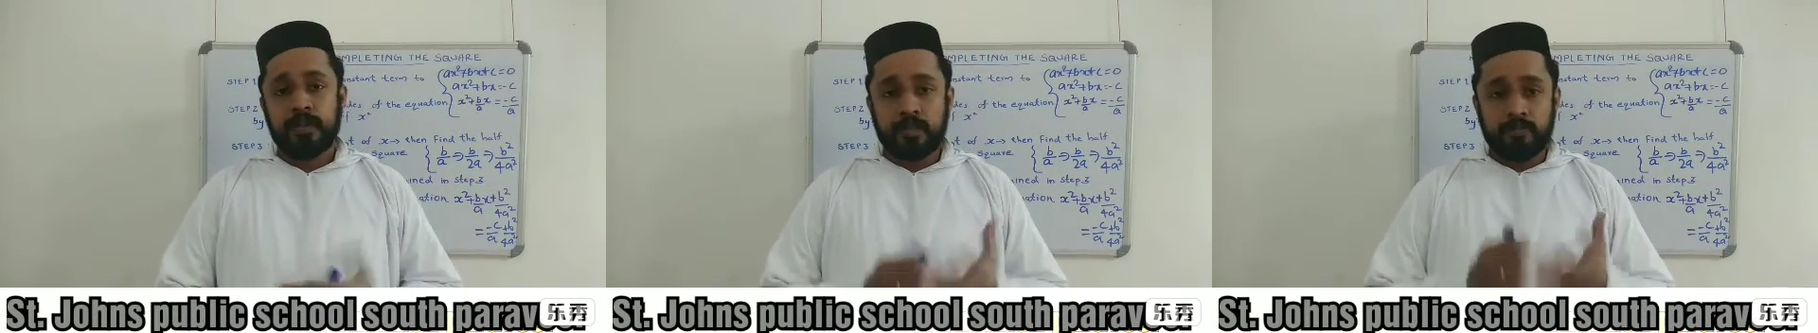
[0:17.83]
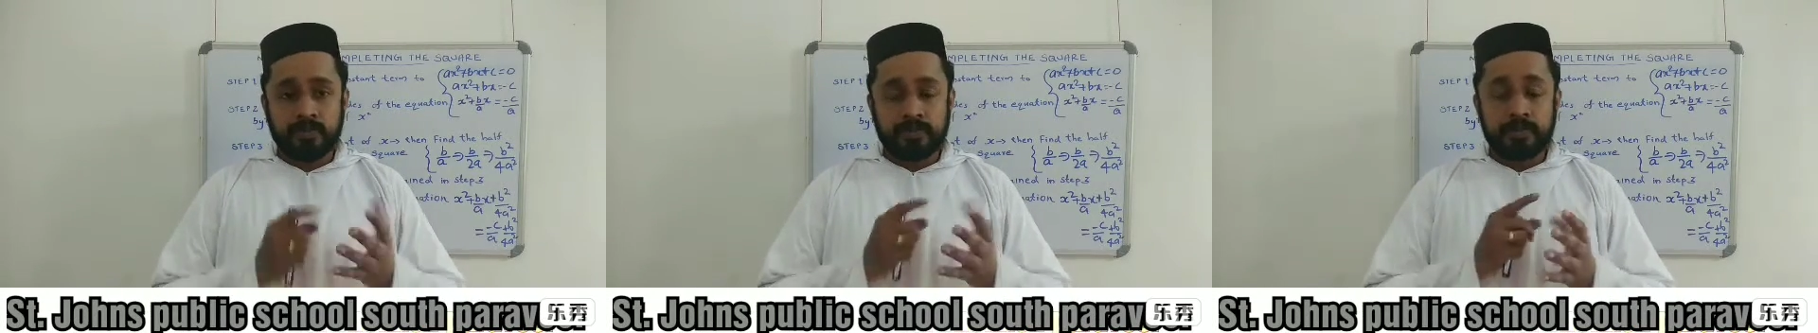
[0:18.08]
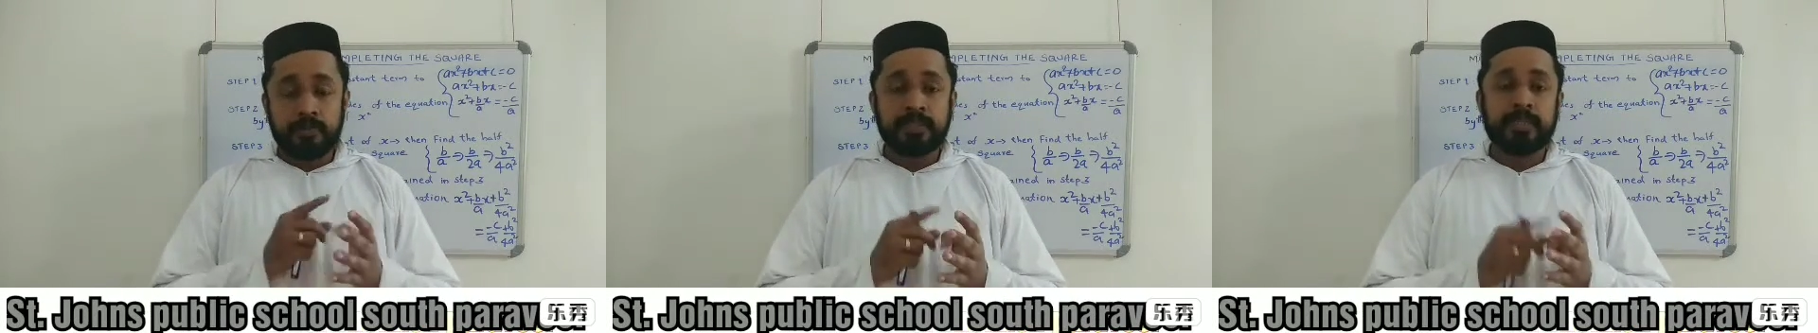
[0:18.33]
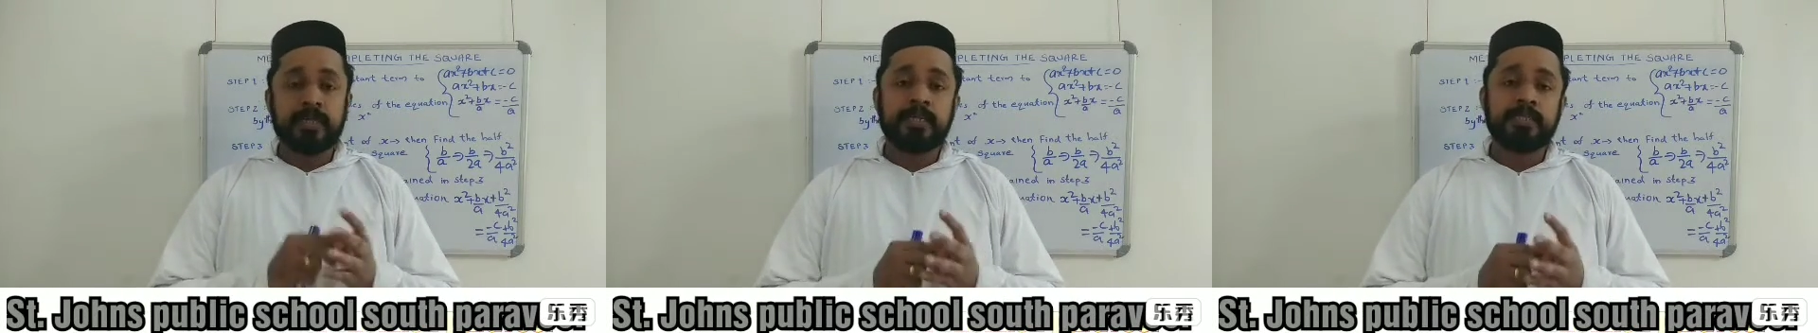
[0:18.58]
The first
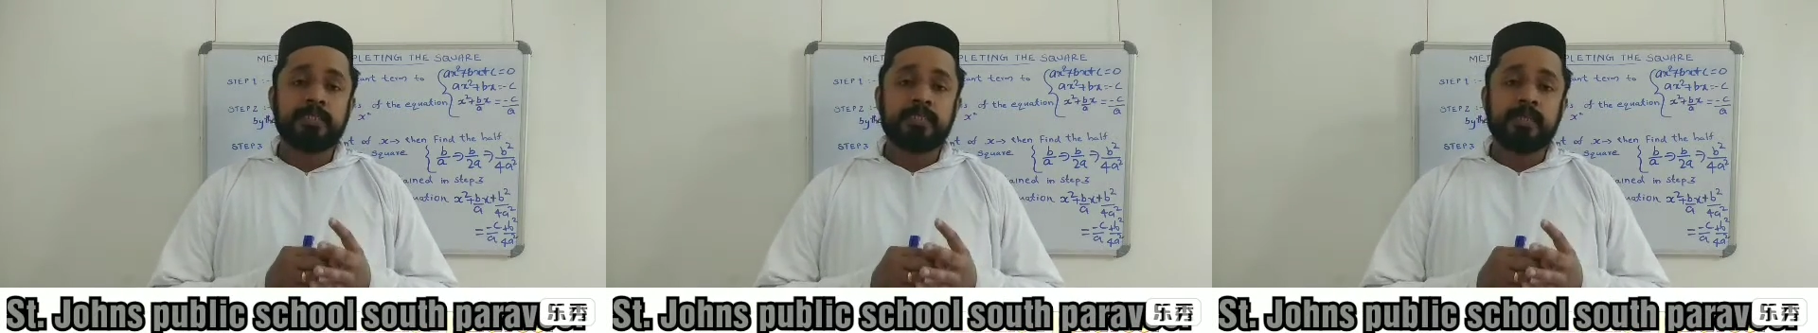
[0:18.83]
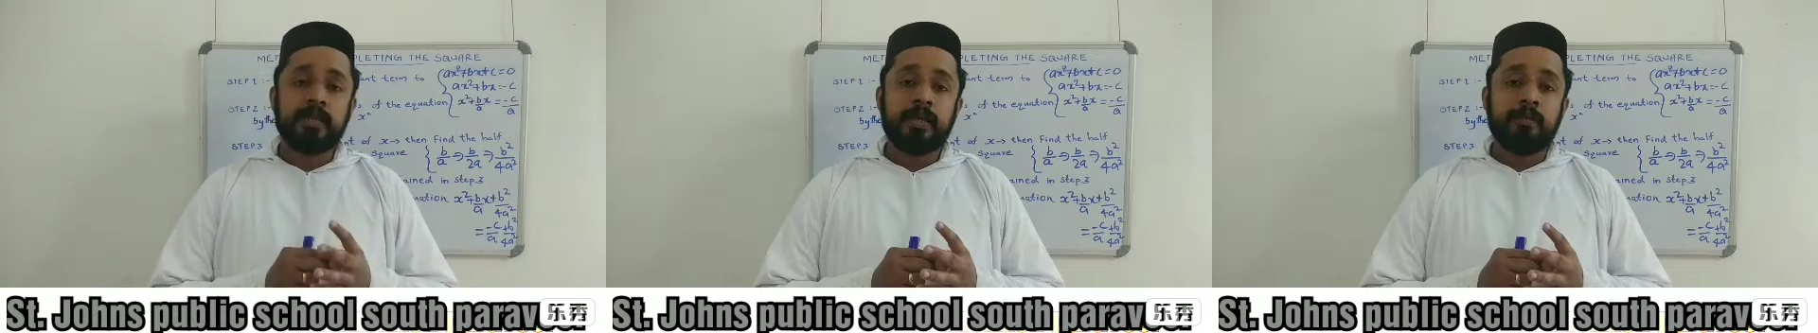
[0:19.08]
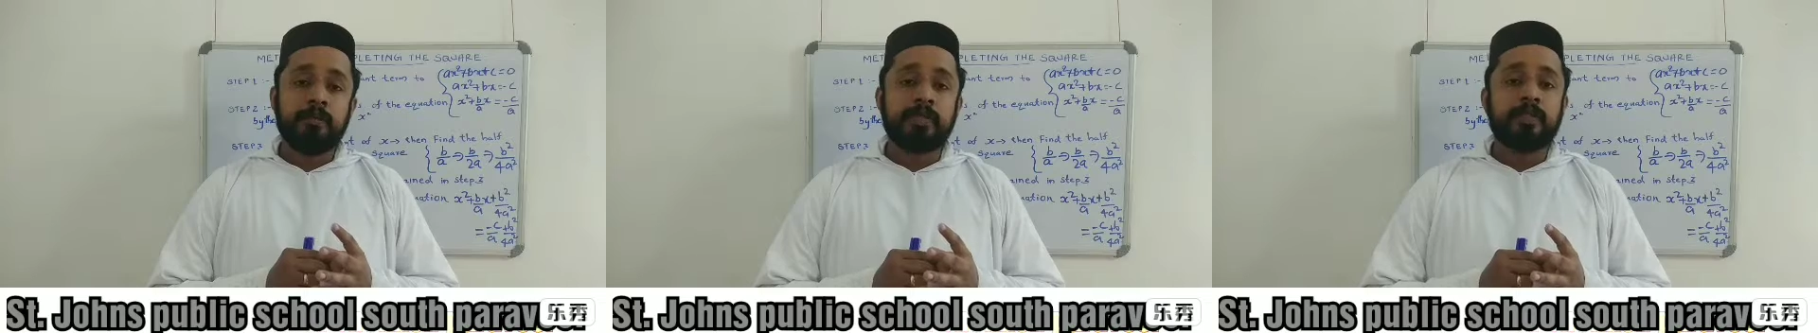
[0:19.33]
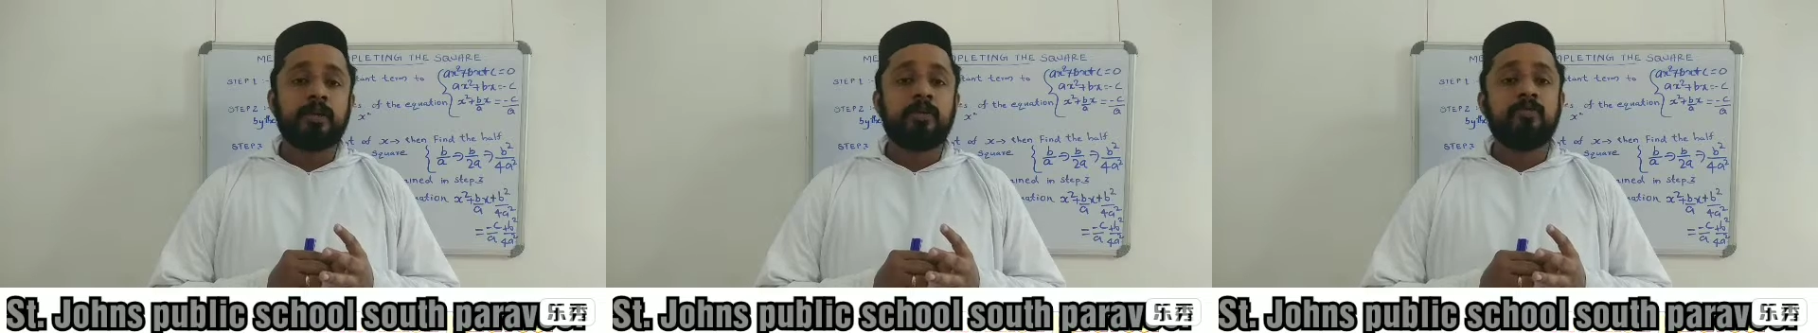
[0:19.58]
method is
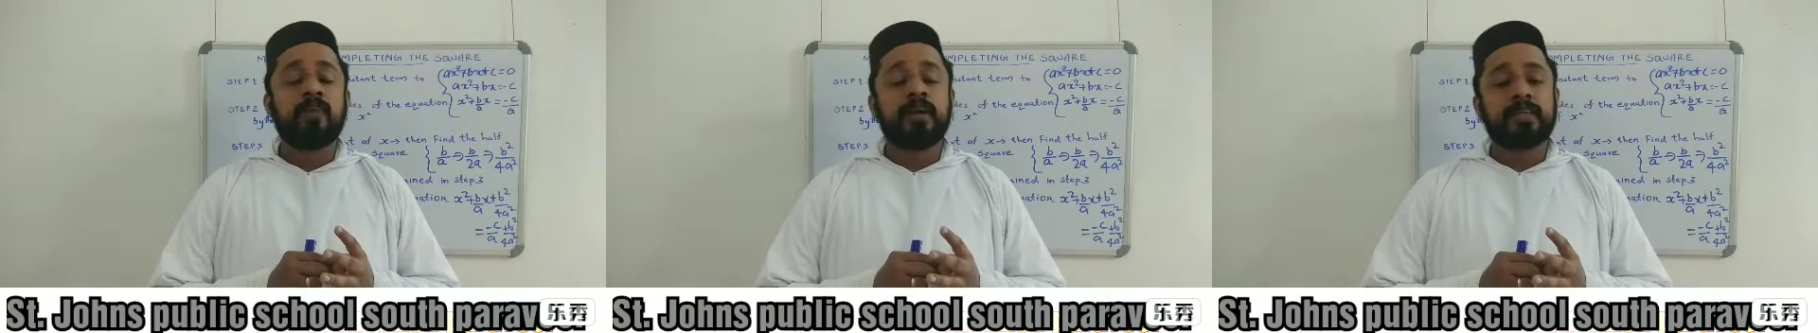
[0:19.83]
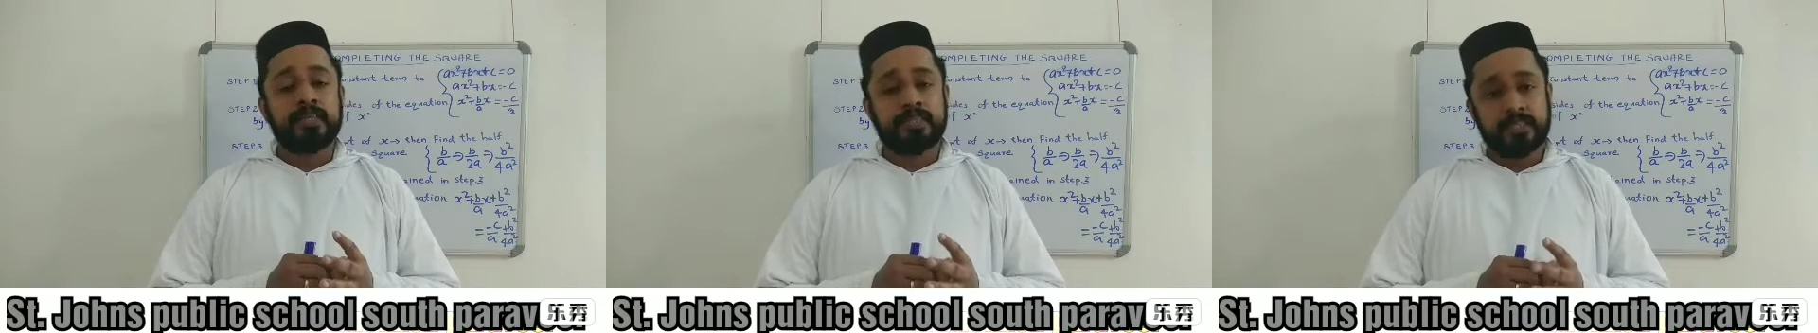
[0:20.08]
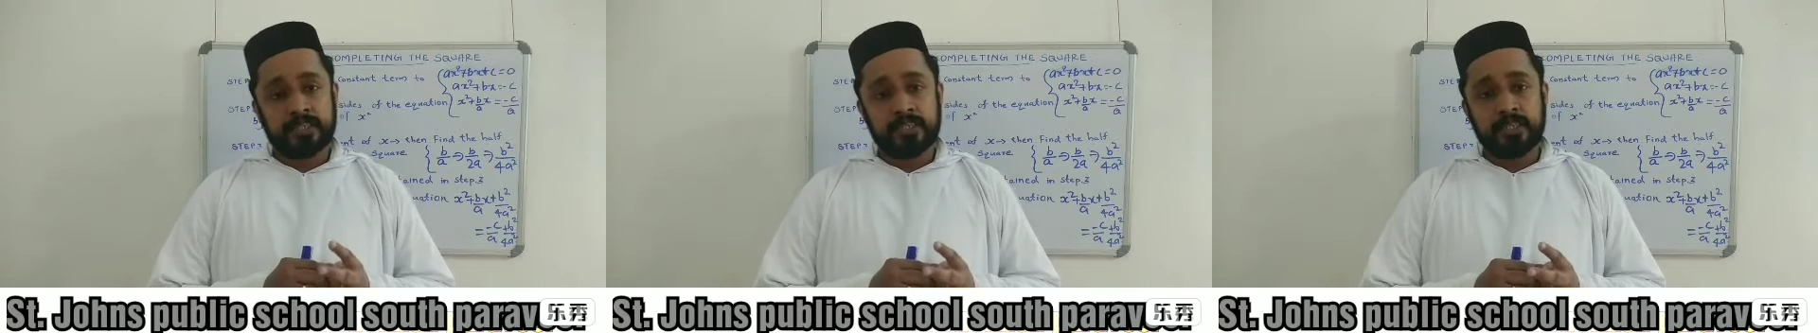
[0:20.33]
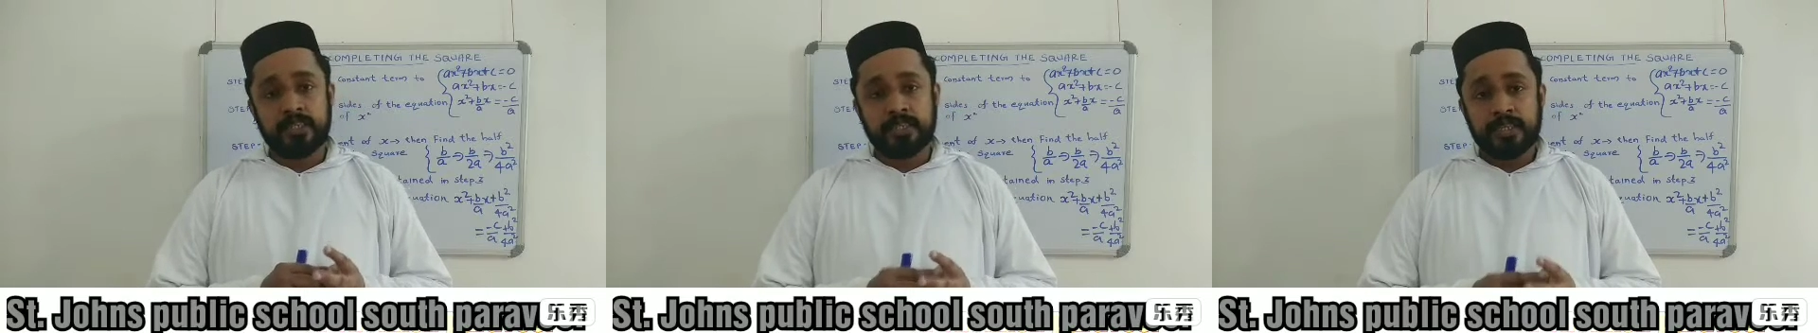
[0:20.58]
method of
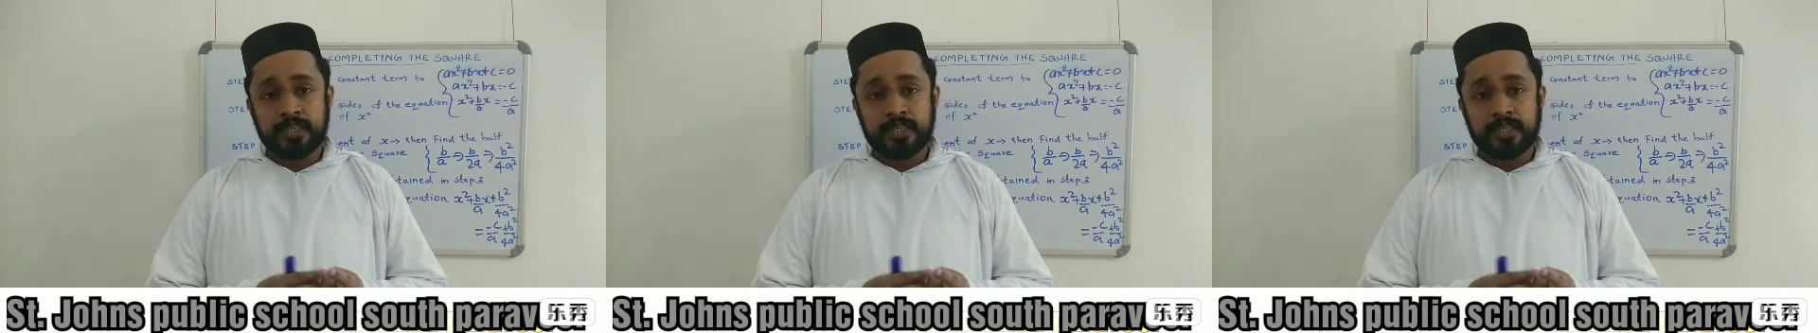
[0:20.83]
factorization.